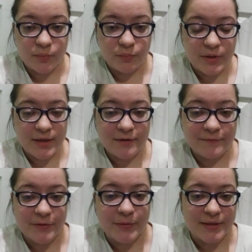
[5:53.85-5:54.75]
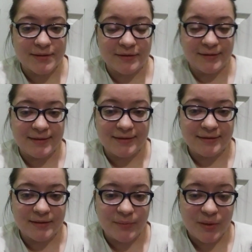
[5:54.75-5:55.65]
We need to focus on
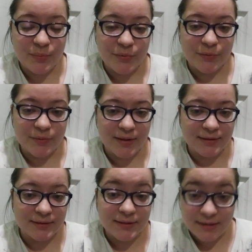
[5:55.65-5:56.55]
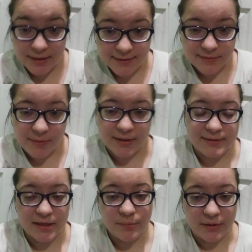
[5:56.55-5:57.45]
the people and the things that make
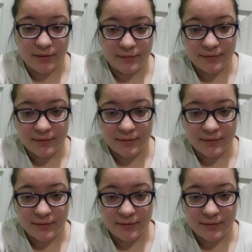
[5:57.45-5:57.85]
us happy.